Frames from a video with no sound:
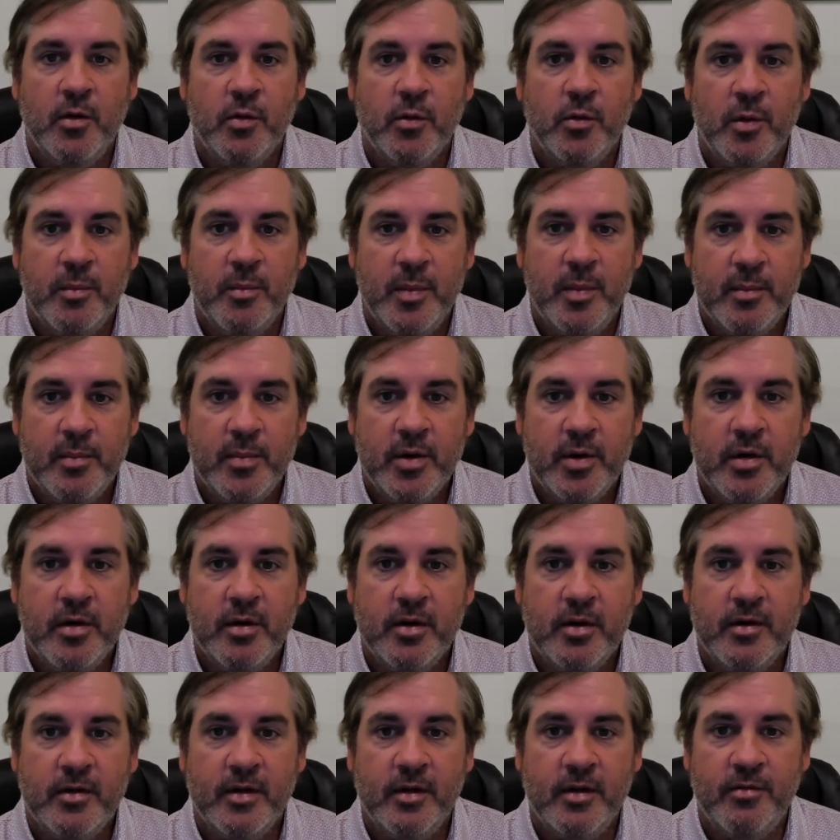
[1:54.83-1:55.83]
Remember,
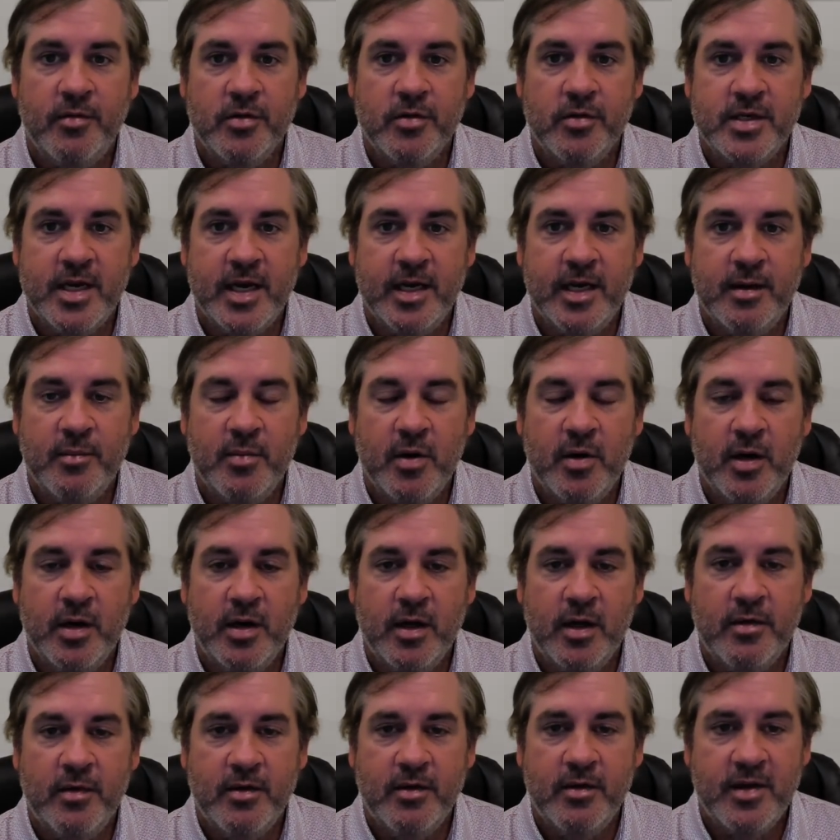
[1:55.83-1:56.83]
if you're taking money
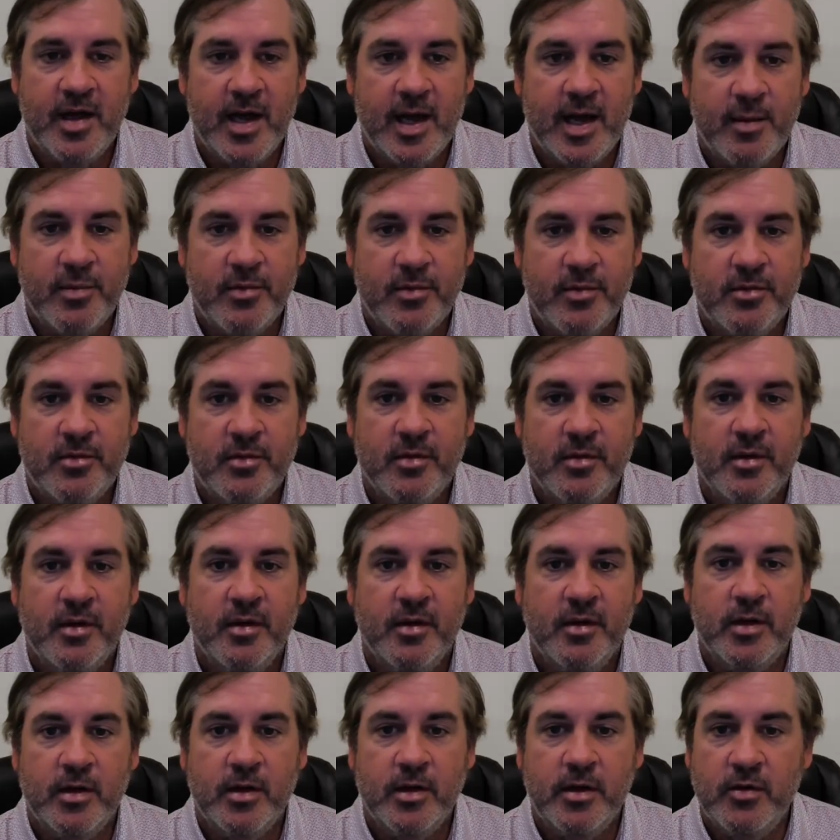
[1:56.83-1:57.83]
on these apps,
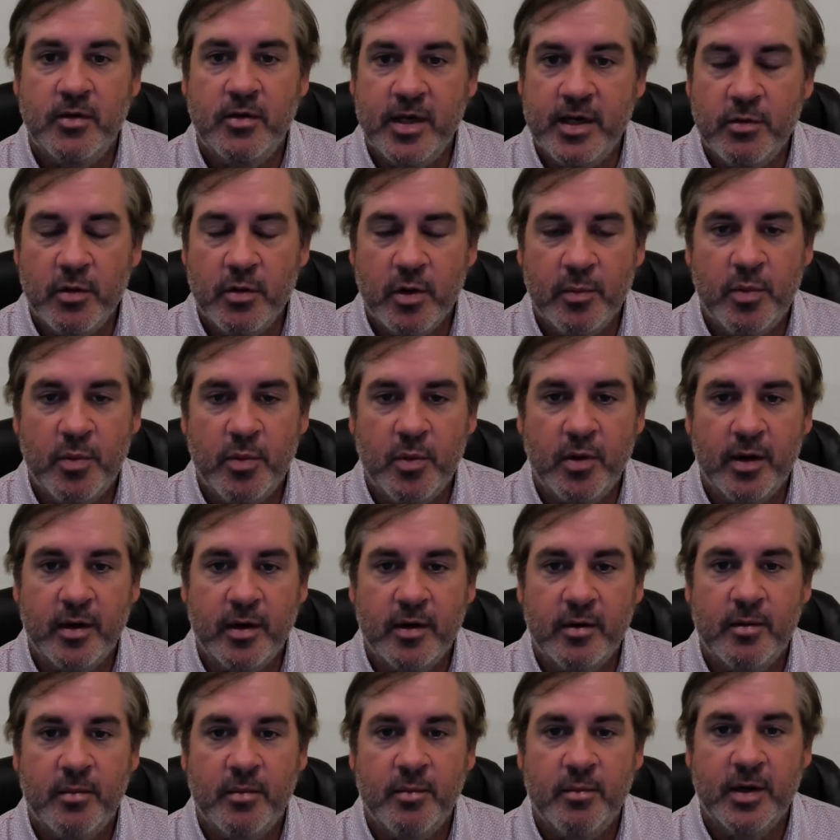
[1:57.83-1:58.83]
you need to report it
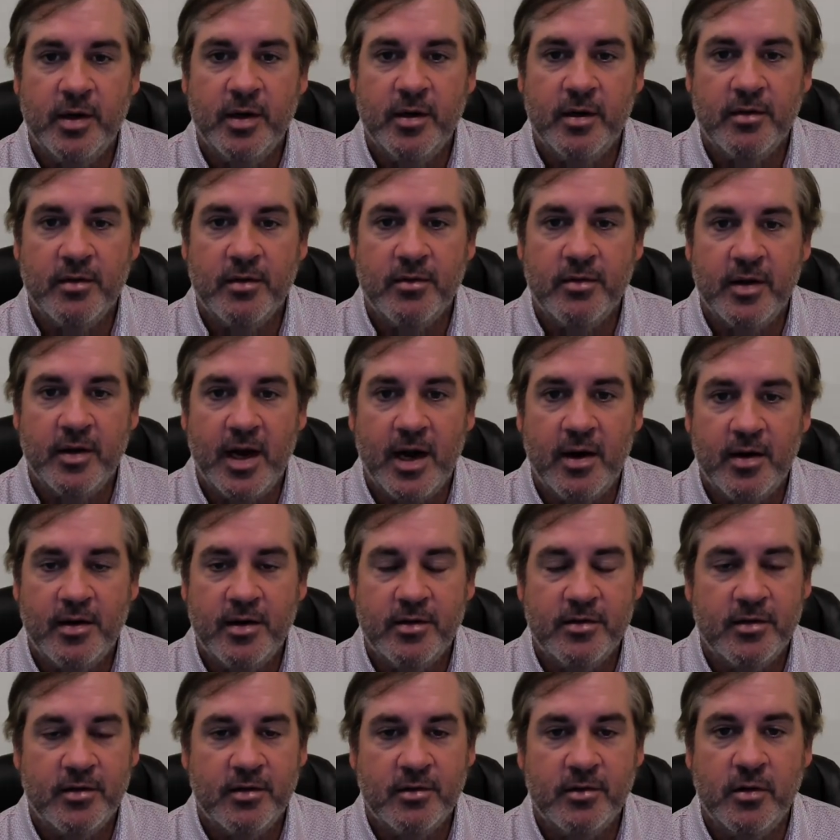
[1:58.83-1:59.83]
because the
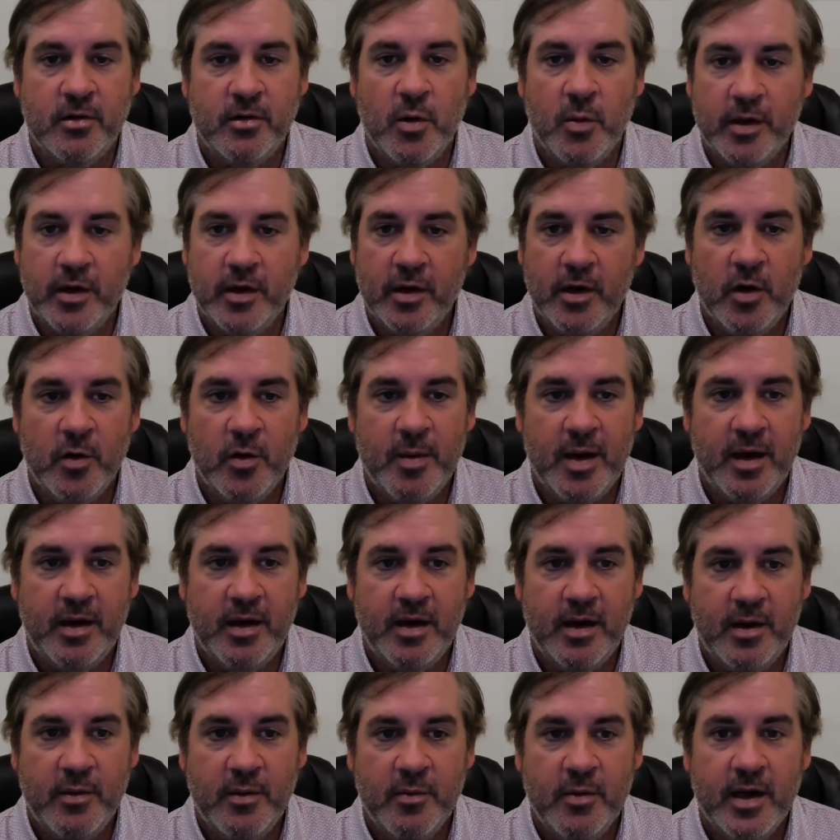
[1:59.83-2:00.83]
IRS is going to know about it
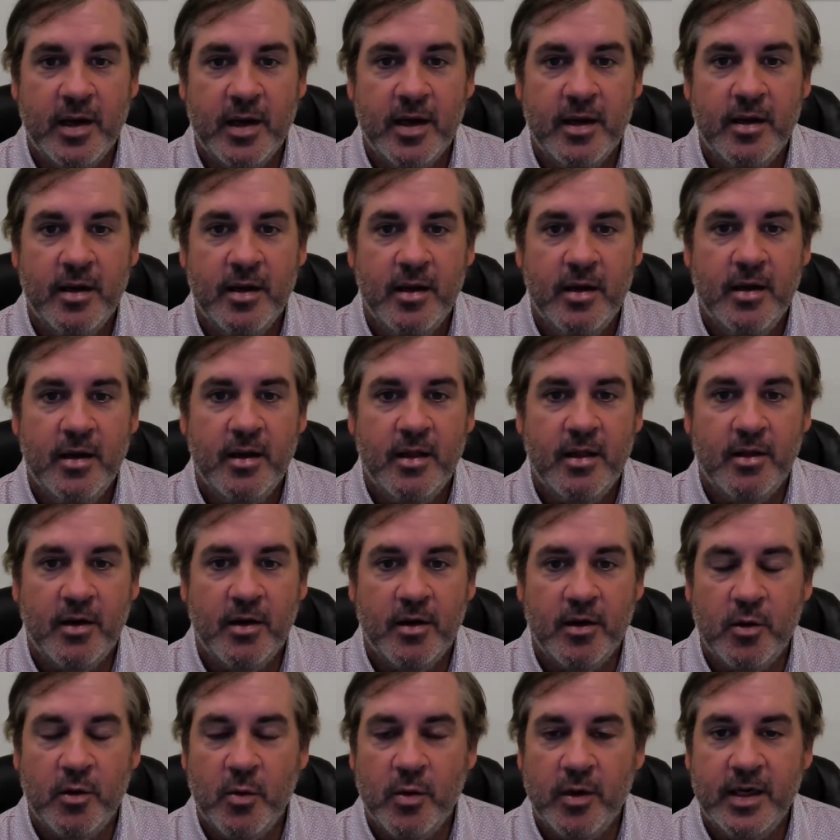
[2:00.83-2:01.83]
anyway. They're
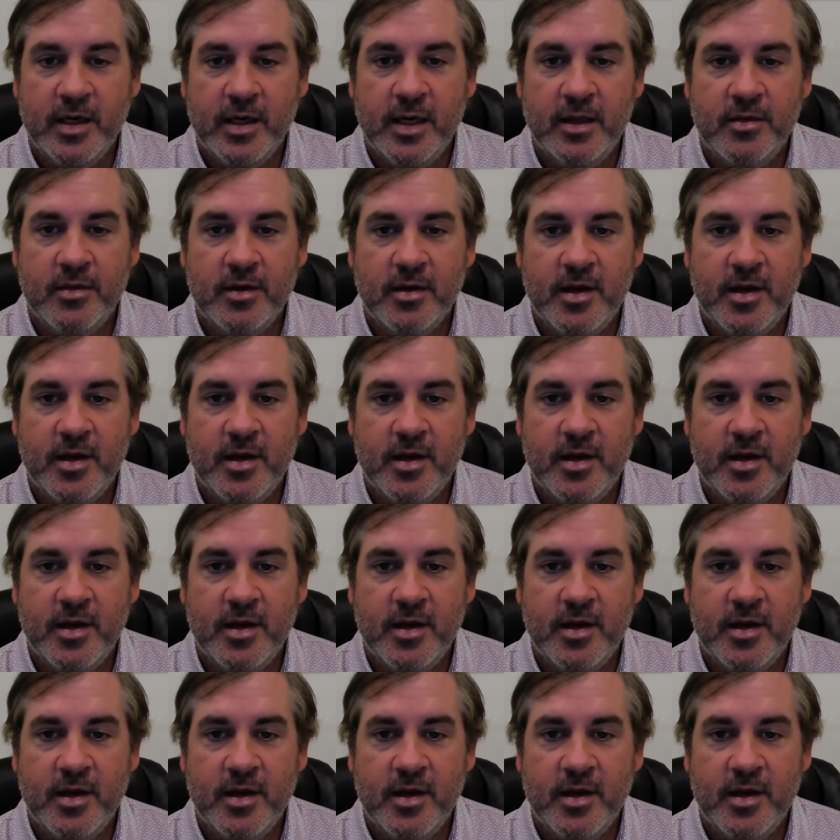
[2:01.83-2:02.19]
going to get the